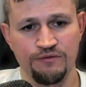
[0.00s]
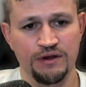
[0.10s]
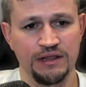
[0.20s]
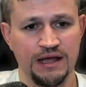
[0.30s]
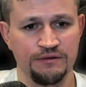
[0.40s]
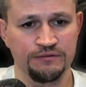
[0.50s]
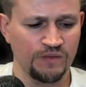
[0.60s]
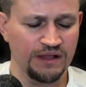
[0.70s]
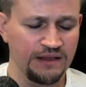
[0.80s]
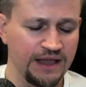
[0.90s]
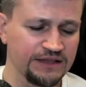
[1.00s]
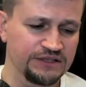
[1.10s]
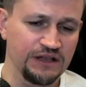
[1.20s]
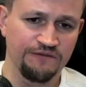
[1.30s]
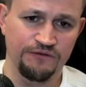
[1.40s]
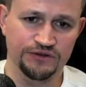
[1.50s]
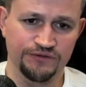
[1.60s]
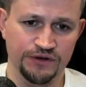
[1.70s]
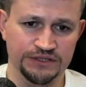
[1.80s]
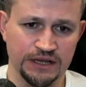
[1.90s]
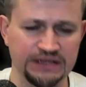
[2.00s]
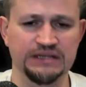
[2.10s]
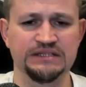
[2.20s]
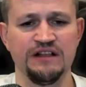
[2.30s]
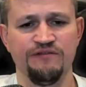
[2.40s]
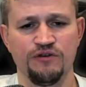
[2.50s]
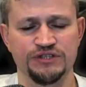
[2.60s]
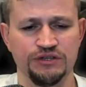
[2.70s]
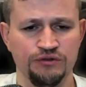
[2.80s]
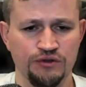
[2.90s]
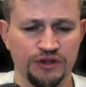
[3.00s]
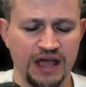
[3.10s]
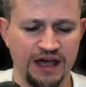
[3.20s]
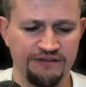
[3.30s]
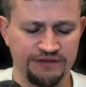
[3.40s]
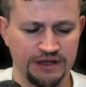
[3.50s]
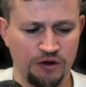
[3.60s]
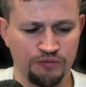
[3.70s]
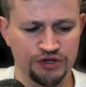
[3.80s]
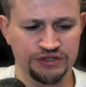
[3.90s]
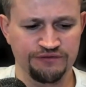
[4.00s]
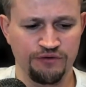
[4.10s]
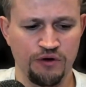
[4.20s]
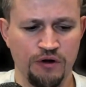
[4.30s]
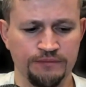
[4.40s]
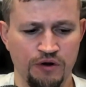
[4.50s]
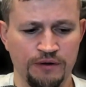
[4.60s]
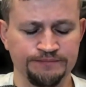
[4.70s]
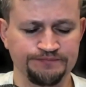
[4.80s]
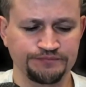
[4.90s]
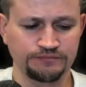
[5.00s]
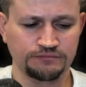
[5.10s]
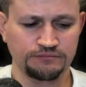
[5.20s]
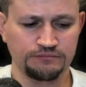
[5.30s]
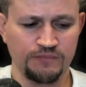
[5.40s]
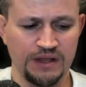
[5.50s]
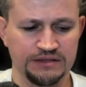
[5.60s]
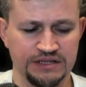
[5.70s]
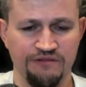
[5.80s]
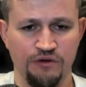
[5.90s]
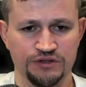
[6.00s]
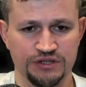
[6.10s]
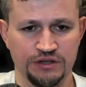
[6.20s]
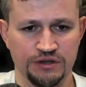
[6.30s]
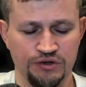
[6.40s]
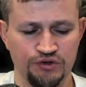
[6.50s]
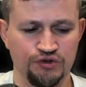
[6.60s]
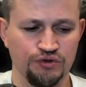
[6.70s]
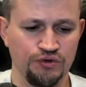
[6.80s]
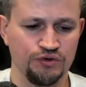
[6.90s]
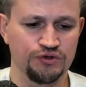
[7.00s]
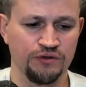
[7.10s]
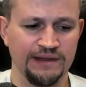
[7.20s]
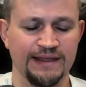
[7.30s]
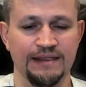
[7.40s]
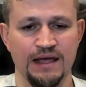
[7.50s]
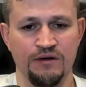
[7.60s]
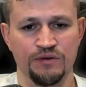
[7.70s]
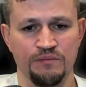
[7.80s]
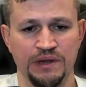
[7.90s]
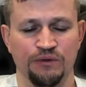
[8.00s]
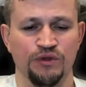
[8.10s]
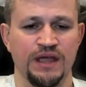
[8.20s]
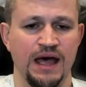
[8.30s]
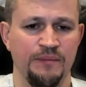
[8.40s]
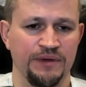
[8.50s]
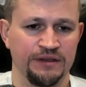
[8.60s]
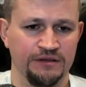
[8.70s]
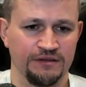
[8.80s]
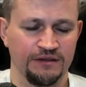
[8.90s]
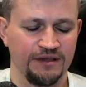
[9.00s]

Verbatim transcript: to the cloud, like Salesforce, for example. Salesforce do not have options for self-hosted. You should use only cloud. But what happened